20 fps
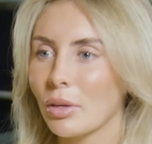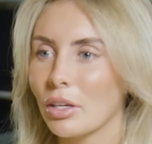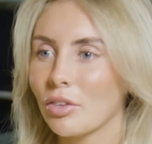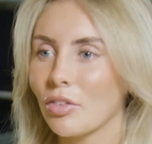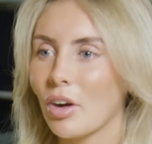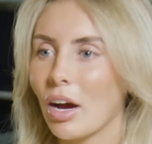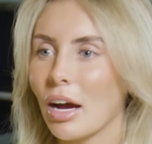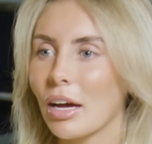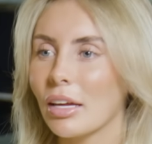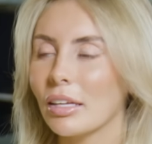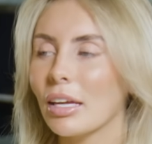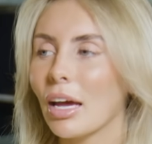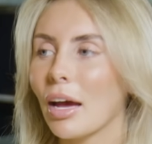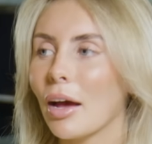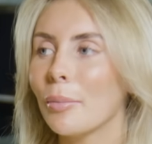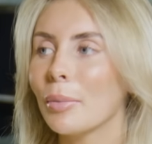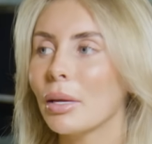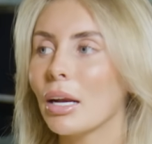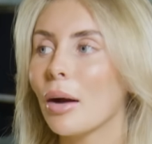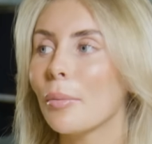in your eye. Yeah,
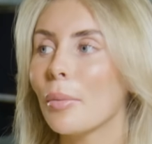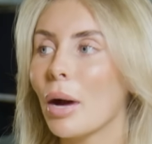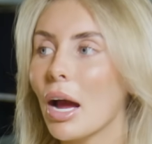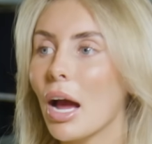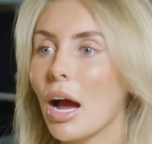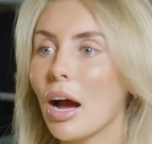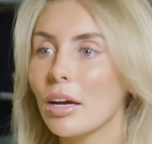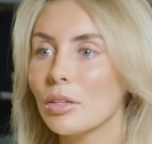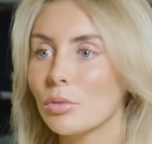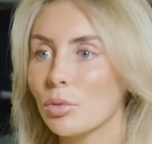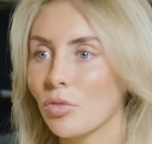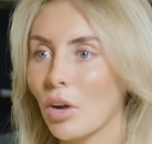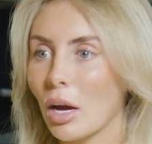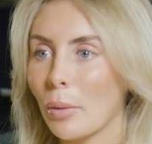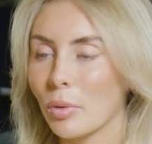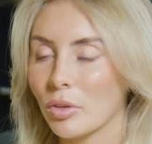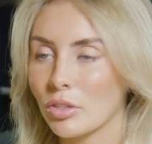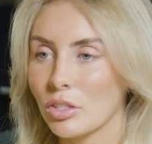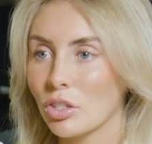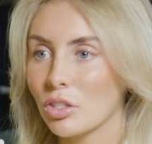I mean, my eyes were
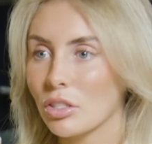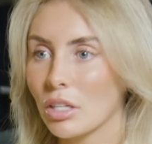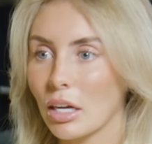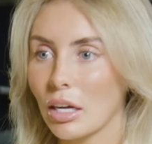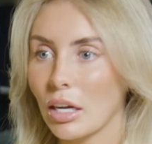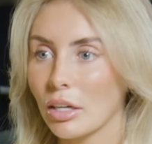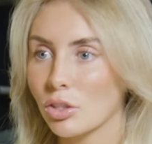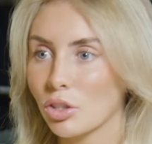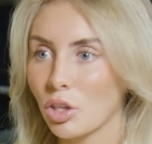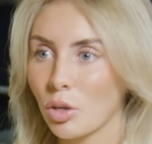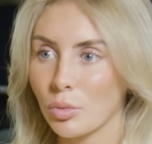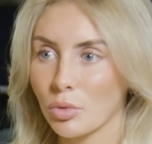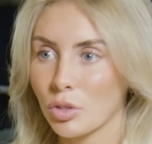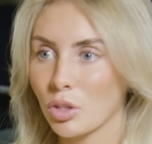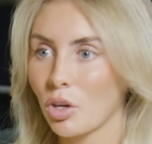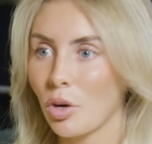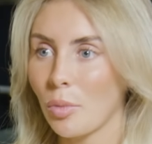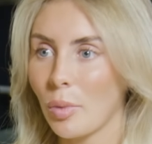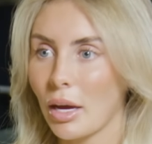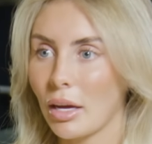red because he just had like so much
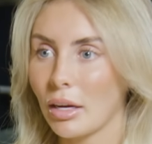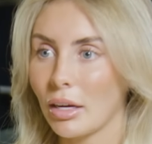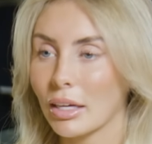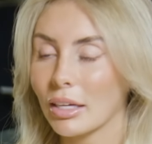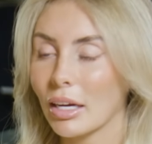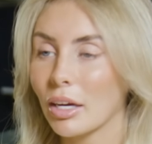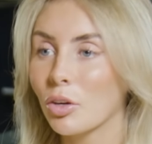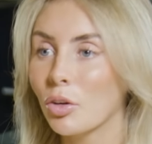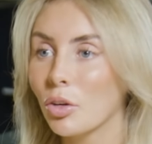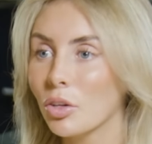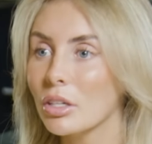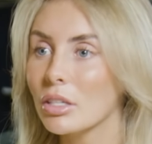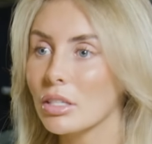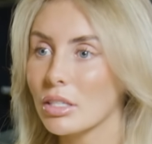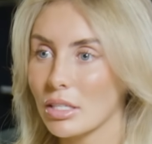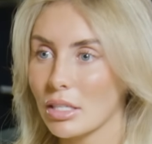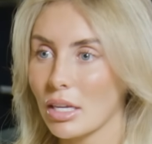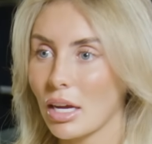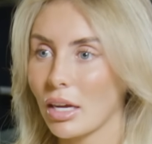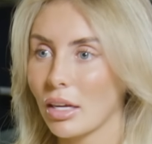coming. Like I couldn't
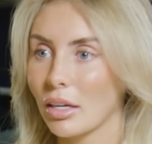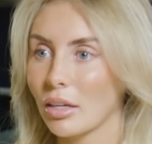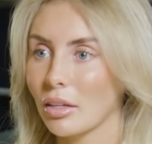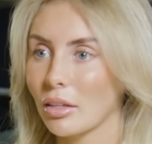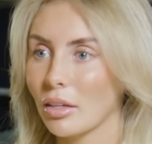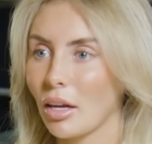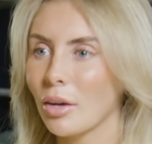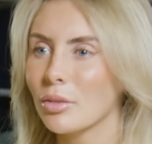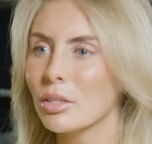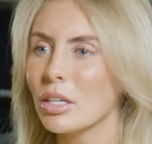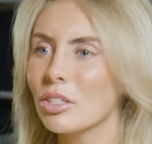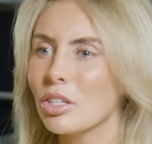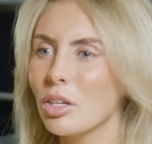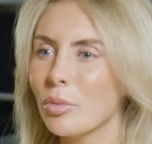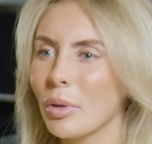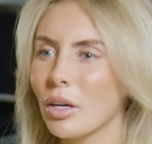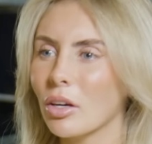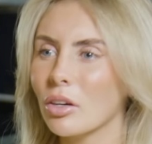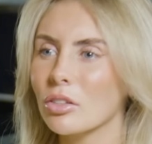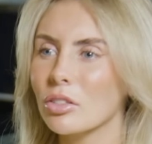see. I was actually a
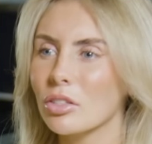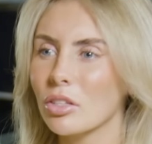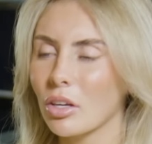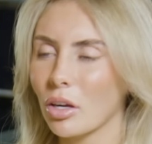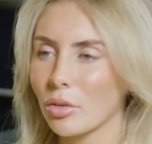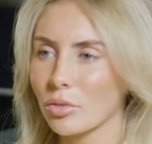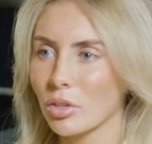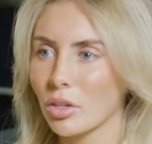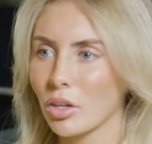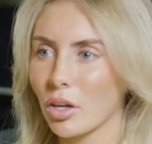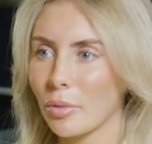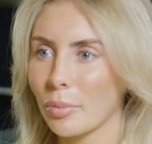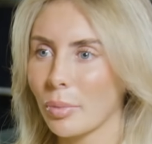bit concerned I was going to go